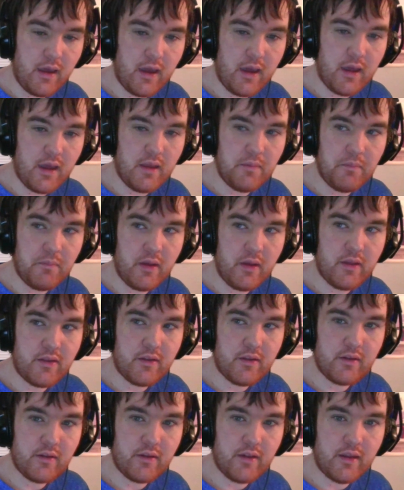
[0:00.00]
and
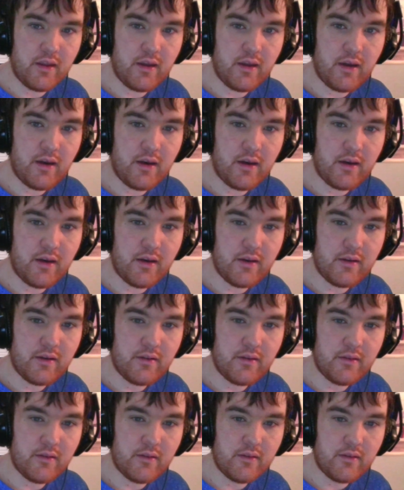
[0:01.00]
basically, uh.
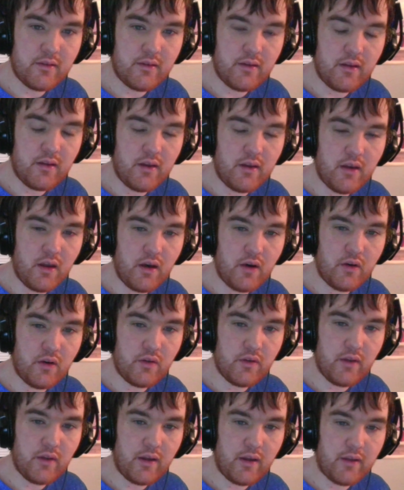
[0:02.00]
You
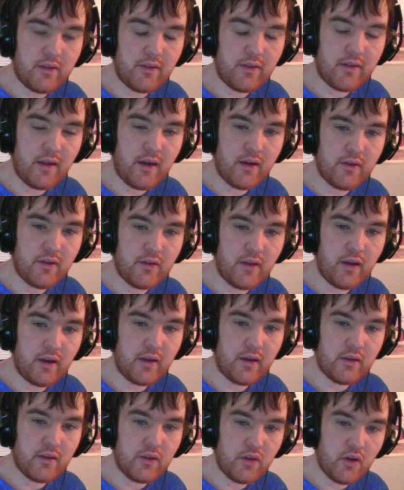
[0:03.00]
know, like, sound
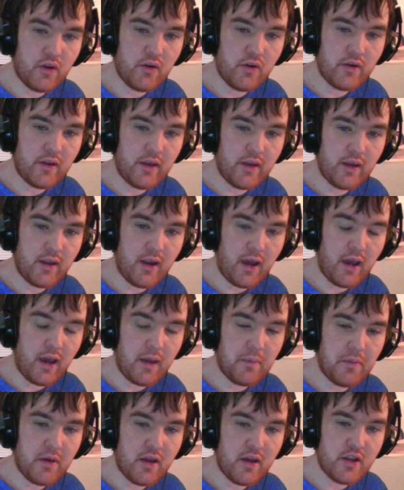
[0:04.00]
like nerdy and
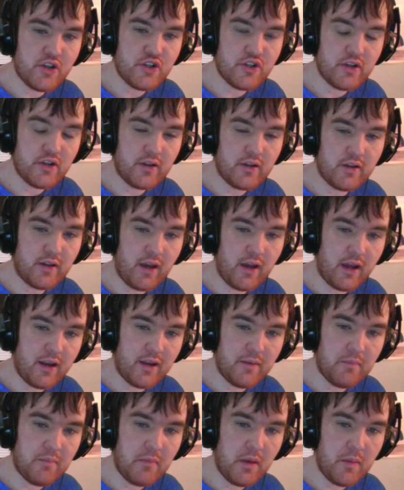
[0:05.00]
high-pitched and kind
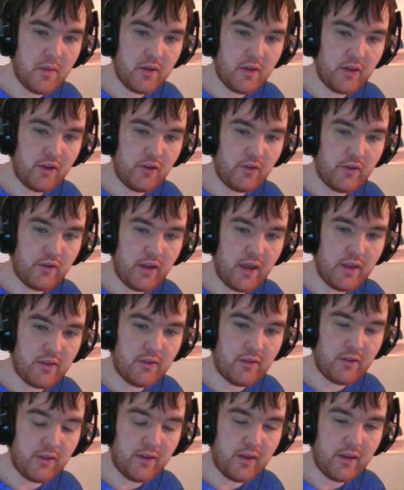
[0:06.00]
of maybe a little
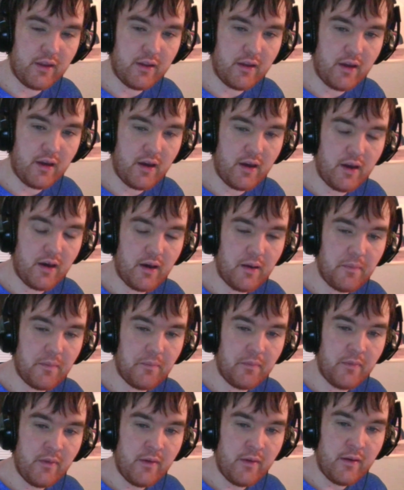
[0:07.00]
nasally.
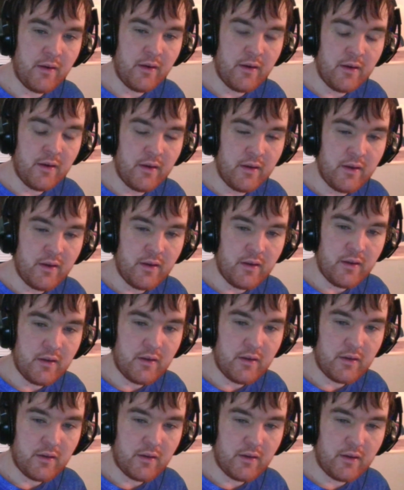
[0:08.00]
Um,
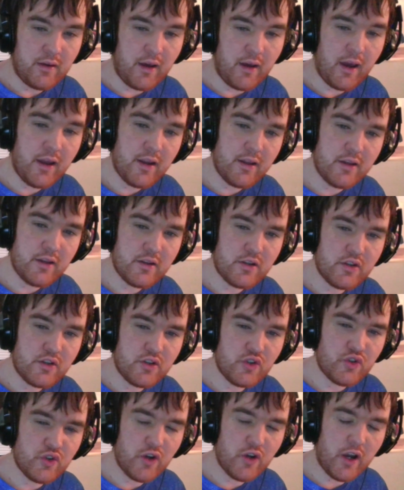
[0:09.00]
kind of
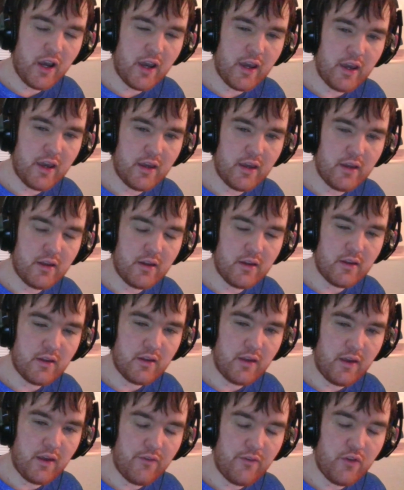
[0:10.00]
try,
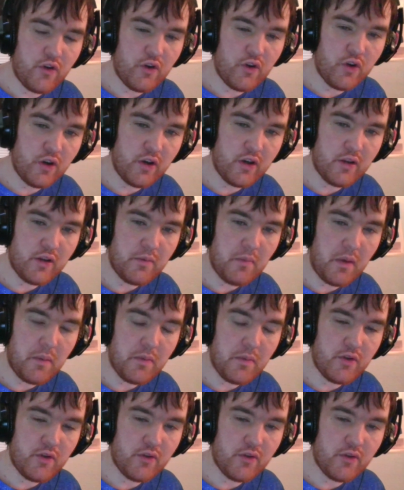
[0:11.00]
if you could, maybe